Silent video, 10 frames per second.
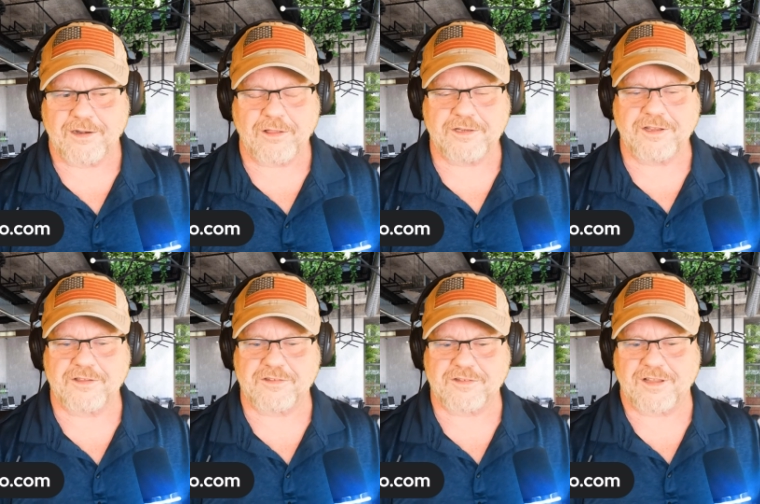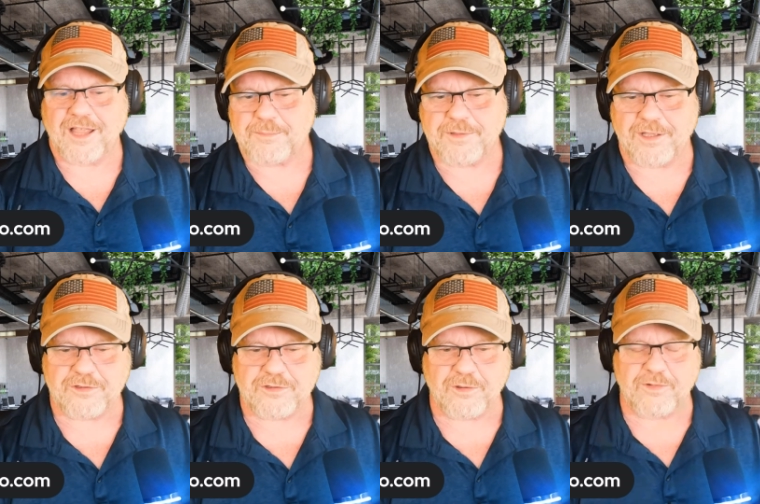he does is clap me on the
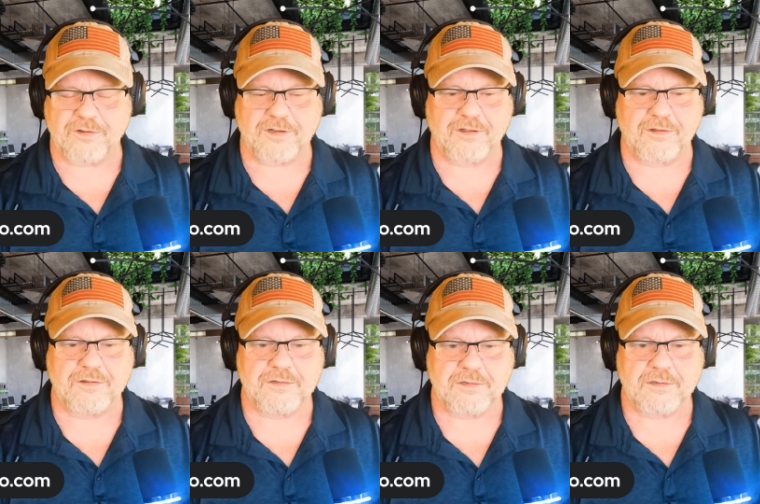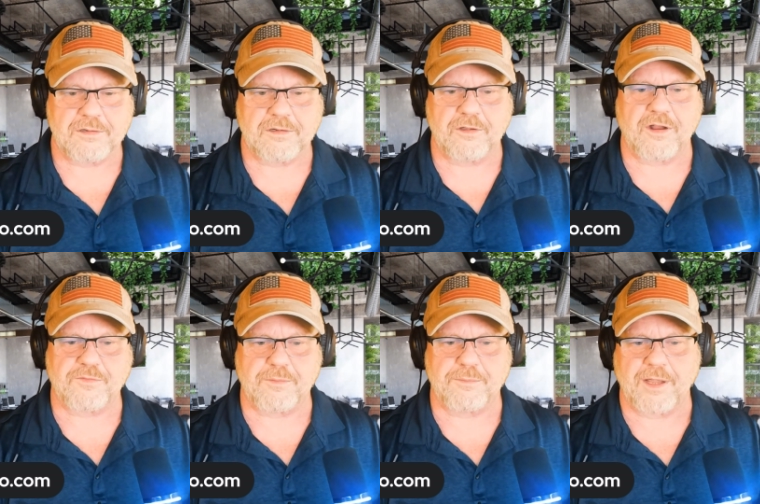shoulder and go, Good
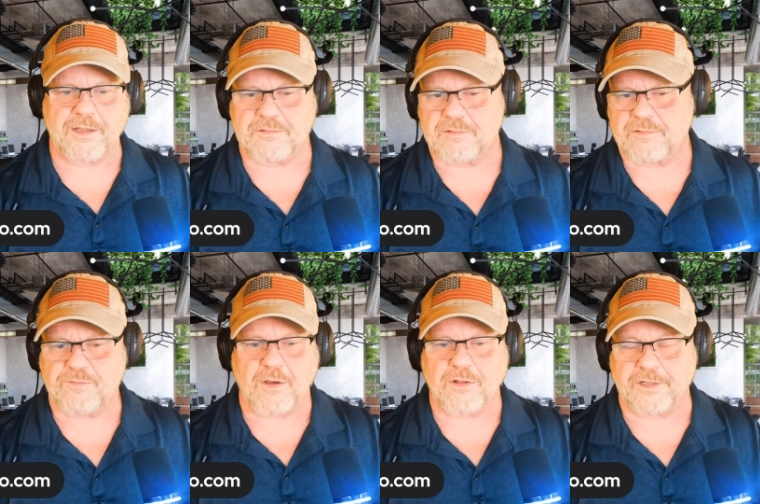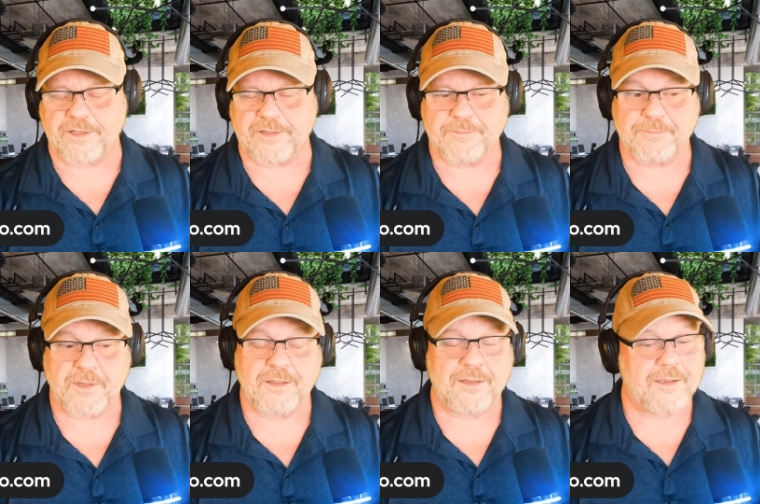effort, mate. Fall in.
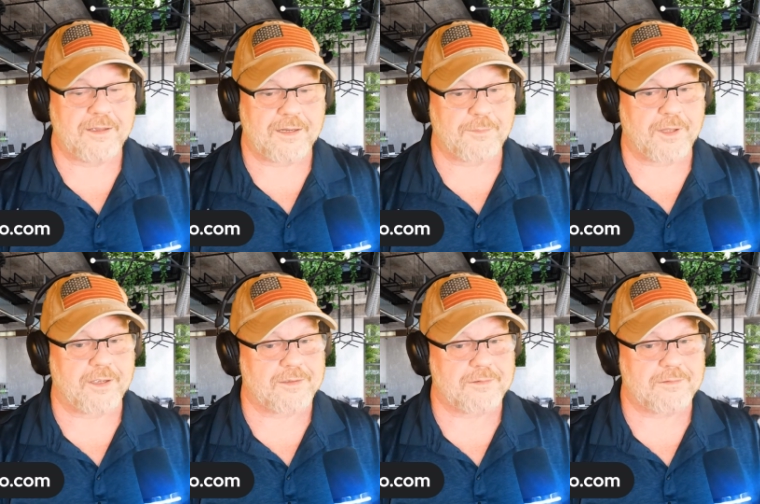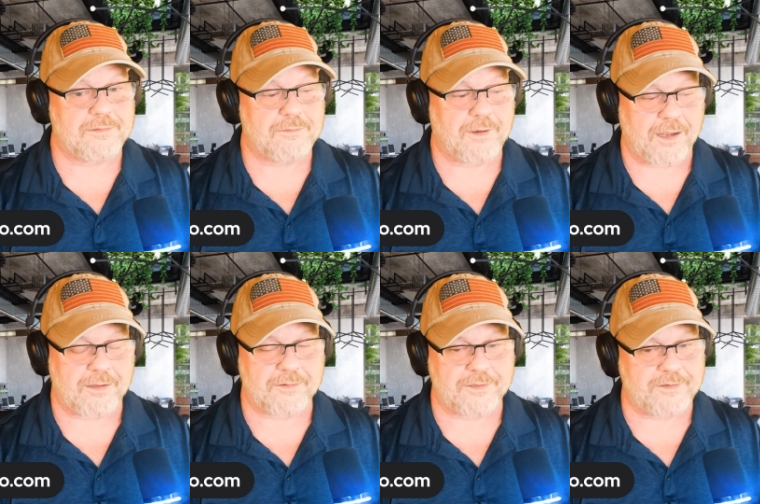And I'm like,
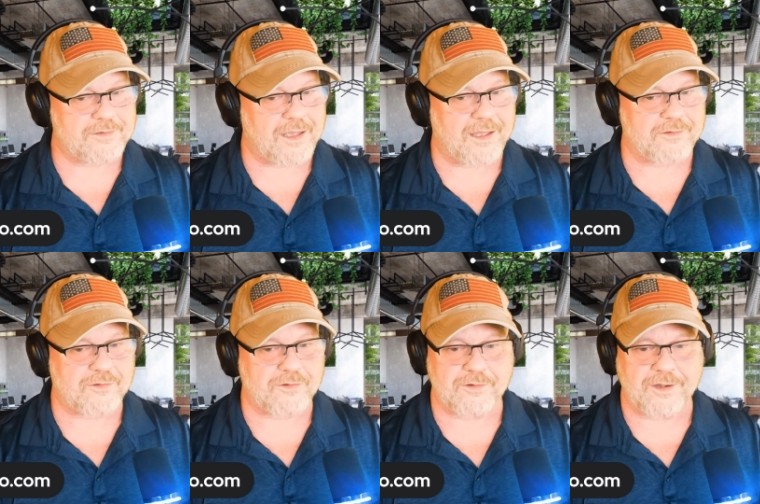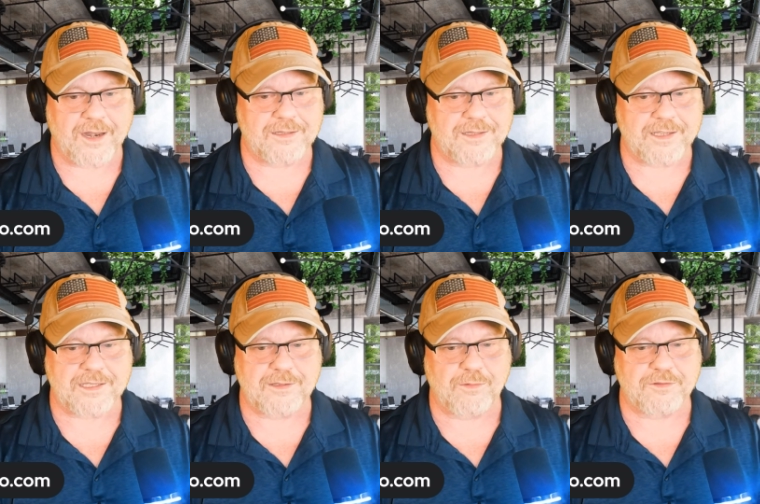Wow, these guys are not
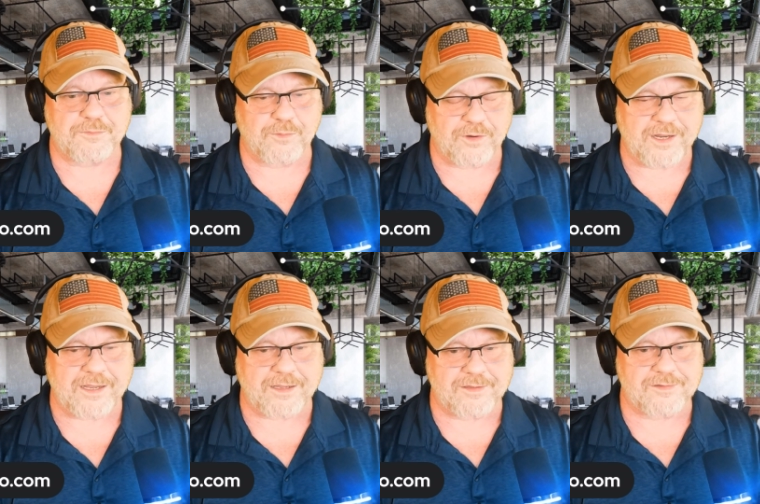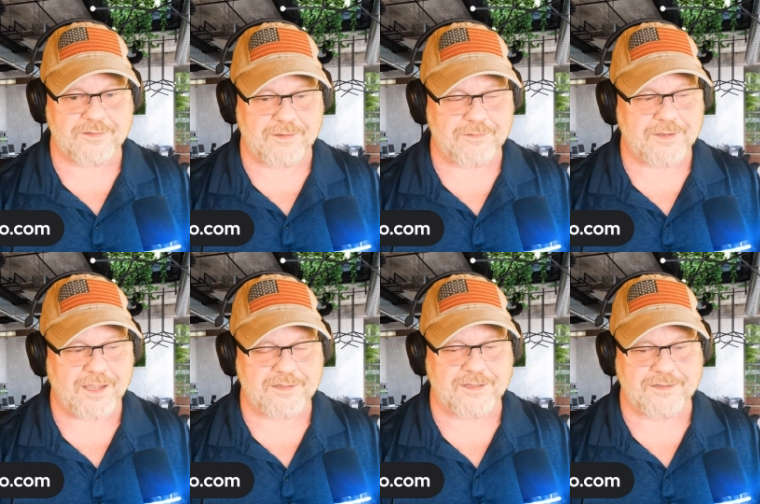like US Marines.
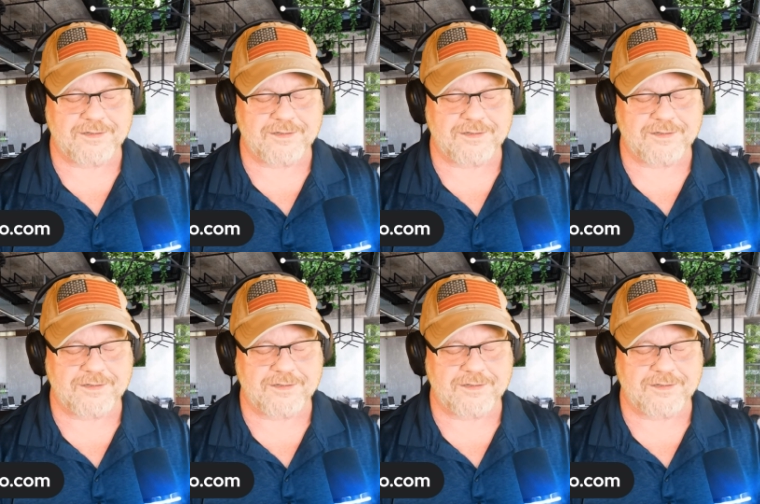Okay, then.